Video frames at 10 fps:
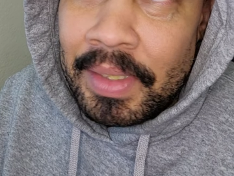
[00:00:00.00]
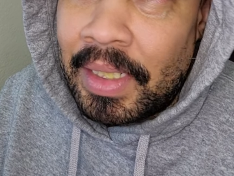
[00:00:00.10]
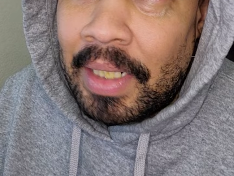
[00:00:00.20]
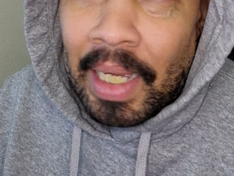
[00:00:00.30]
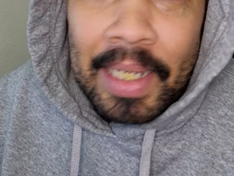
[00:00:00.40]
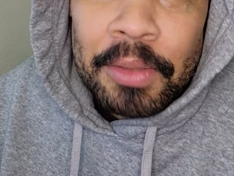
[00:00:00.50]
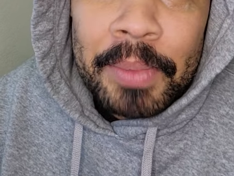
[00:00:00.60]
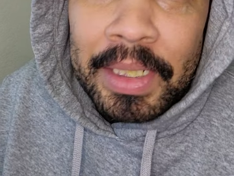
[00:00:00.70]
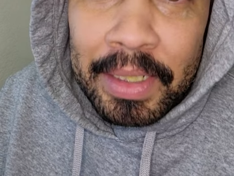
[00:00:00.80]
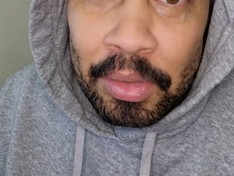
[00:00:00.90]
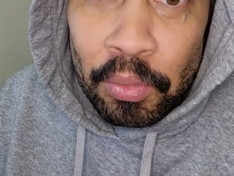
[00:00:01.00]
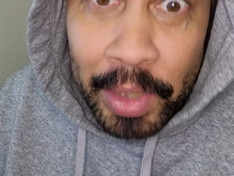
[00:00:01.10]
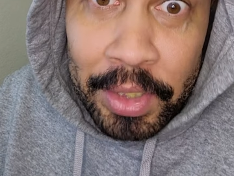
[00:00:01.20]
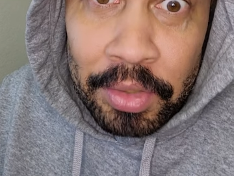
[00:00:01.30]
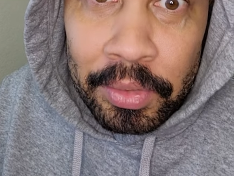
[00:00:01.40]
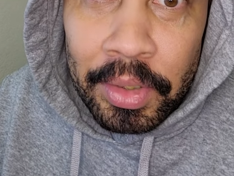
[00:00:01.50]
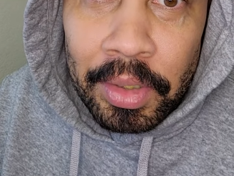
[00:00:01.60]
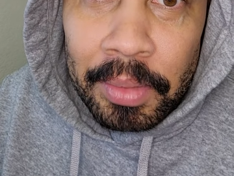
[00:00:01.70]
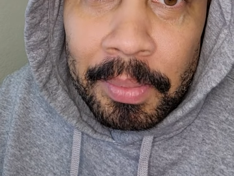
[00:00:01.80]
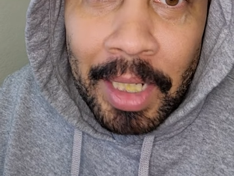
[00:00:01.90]
And I don't mean that in a racial
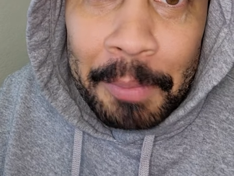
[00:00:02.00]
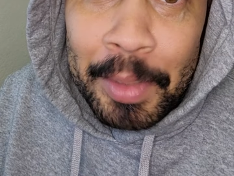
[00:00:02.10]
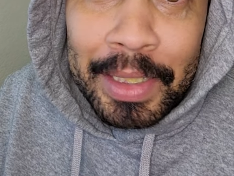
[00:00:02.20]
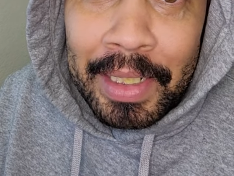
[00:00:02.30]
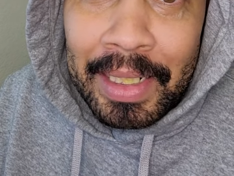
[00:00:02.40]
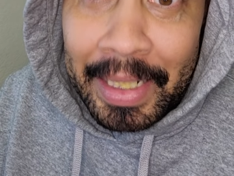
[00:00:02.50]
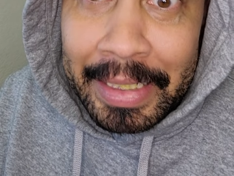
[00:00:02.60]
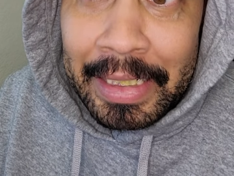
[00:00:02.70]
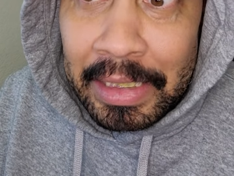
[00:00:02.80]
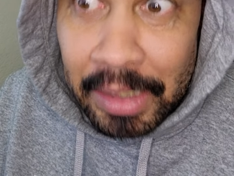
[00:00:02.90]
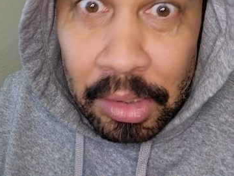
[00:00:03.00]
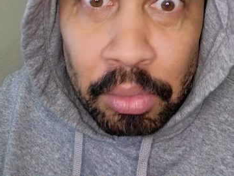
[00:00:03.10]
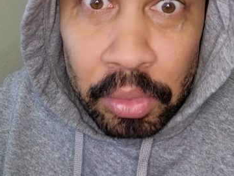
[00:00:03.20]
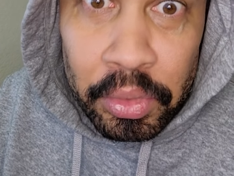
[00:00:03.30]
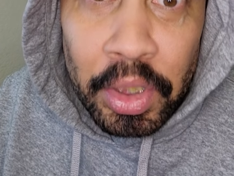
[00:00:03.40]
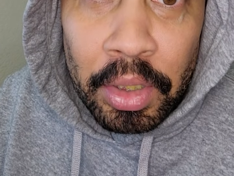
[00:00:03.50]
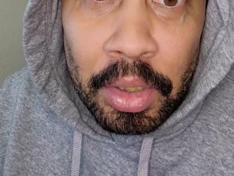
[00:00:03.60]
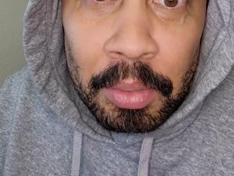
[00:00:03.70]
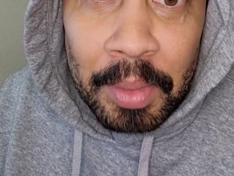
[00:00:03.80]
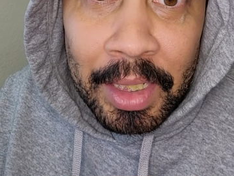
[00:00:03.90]
term. I mean that like in a literal
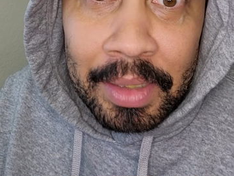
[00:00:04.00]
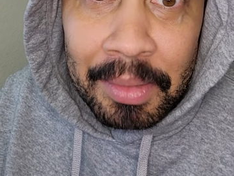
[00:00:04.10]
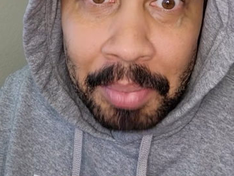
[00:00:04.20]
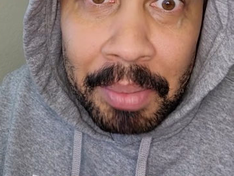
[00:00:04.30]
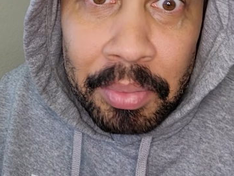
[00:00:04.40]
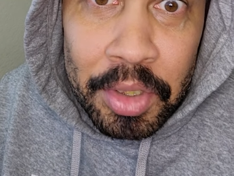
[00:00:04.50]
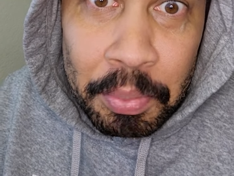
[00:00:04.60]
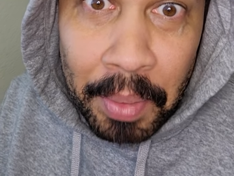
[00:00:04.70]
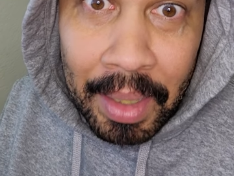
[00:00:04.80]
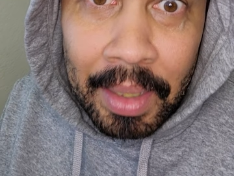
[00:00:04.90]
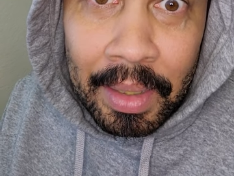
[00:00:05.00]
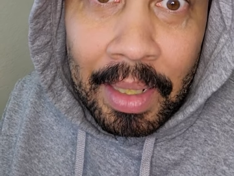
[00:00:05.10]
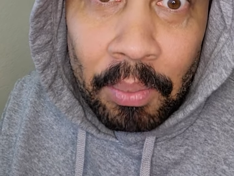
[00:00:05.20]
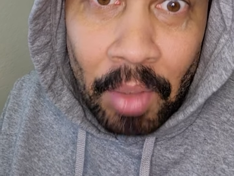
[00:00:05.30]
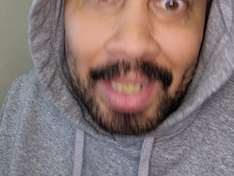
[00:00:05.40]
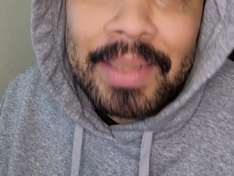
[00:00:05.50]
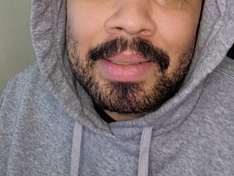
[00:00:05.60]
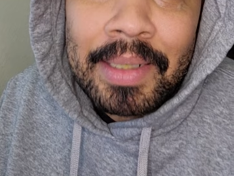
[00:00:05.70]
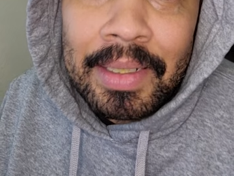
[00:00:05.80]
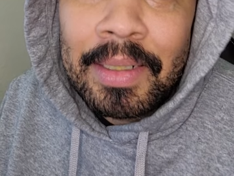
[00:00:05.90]
term. Like, the people in Japan got white
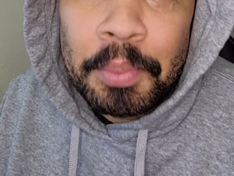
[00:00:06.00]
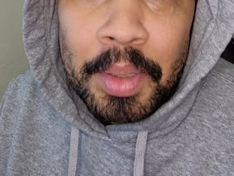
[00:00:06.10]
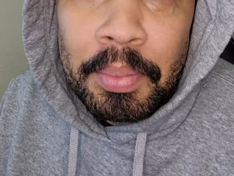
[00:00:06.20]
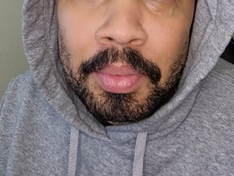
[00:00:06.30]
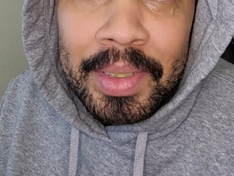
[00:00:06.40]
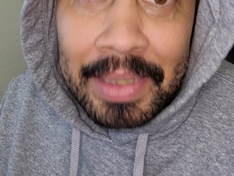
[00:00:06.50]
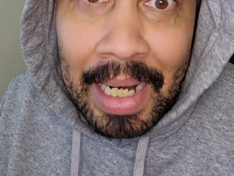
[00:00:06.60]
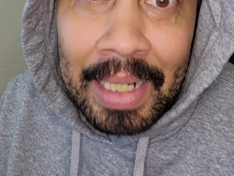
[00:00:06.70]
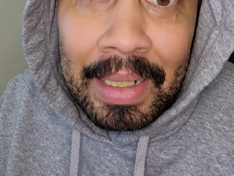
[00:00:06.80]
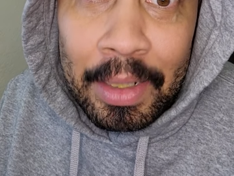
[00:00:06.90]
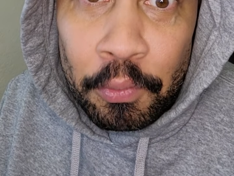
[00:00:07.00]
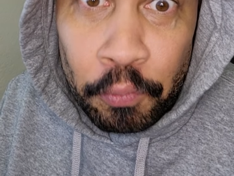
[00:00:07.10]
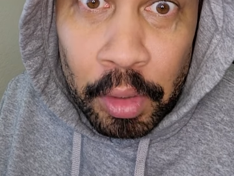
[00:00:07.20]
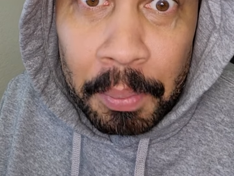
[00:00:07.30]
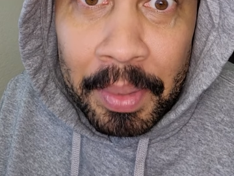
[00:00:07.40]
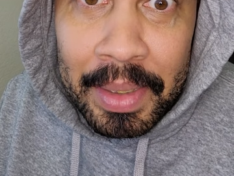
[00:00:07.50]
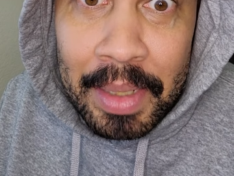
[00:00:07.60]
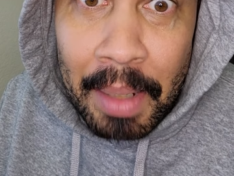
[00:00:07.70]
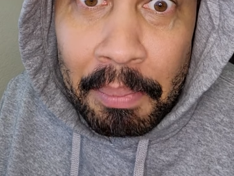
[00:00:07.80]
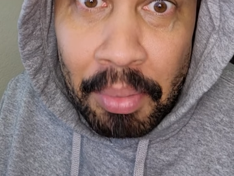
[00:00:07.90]
skin. The people in Thailand, Philippines
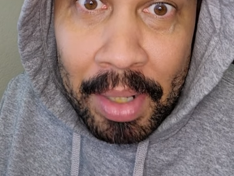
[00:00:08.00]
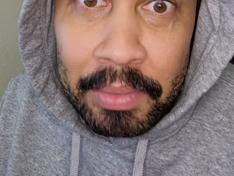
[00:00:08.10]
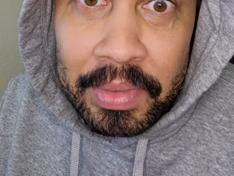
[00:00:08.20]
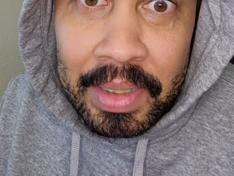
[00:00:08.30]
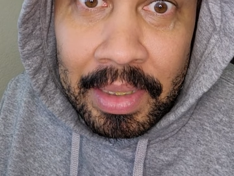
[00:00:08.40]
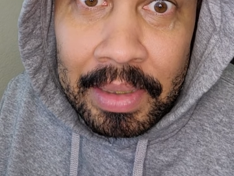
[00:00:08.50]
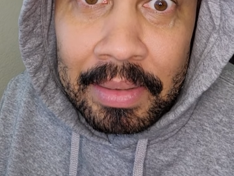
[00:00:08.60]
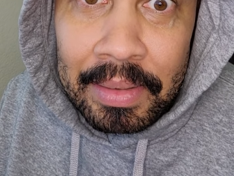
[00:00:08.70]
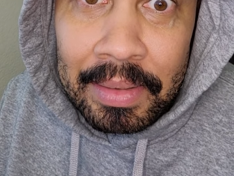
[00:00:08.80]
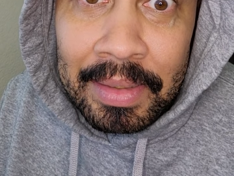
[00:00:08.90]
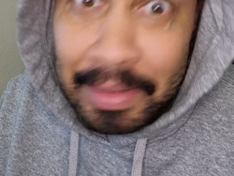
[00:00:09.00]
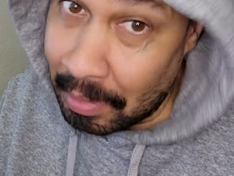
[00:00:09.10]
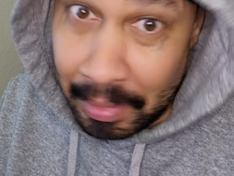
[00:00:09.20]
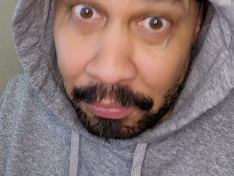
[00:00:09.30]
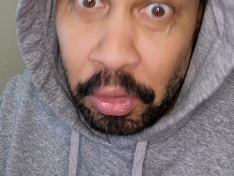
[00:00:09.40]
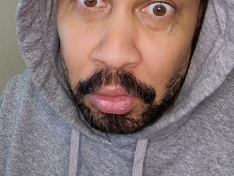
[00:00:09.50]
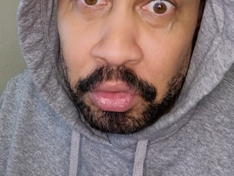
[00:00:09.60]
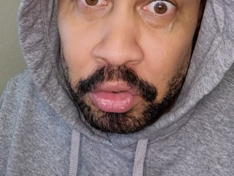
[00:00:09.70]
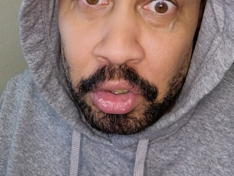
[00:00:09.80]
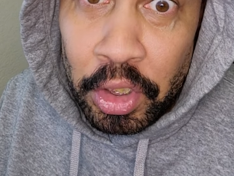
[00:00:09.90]
got brown skin. Live
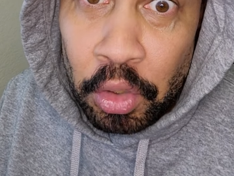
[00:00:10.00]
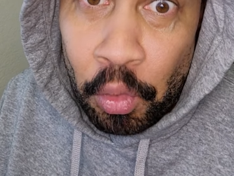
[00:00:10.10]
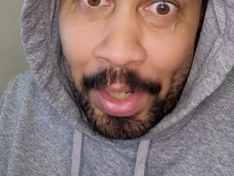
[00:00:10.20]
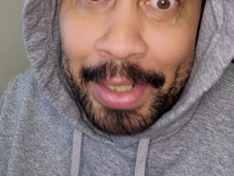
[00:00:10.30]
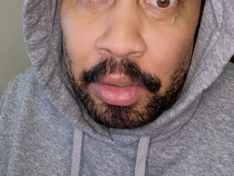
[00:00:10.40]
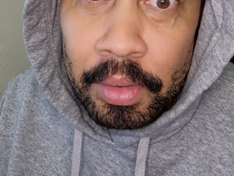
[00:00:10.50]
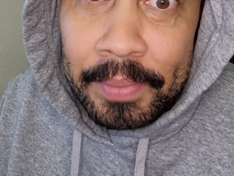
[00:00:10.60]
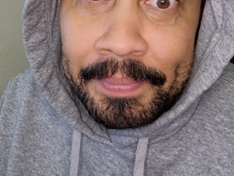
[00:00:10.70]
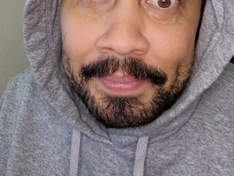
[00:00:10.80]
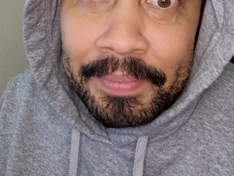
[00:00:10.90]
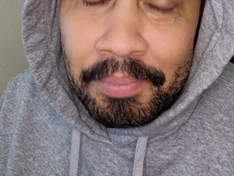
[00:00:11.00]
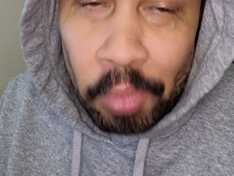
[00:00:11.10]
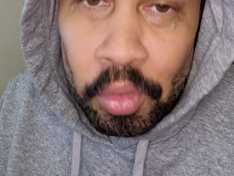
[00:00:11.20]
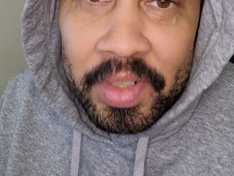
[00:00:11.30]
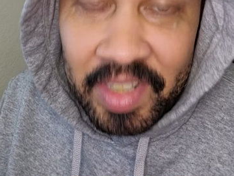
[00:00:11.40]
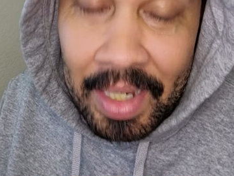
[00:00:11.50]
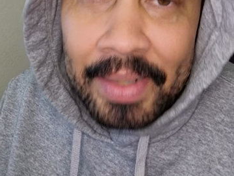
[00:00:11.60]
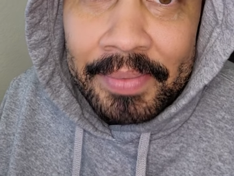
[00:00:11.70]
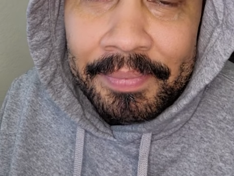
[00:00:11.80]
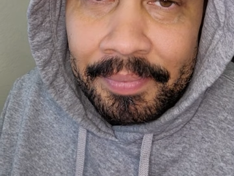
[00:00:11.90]
closer to the equator, more sun.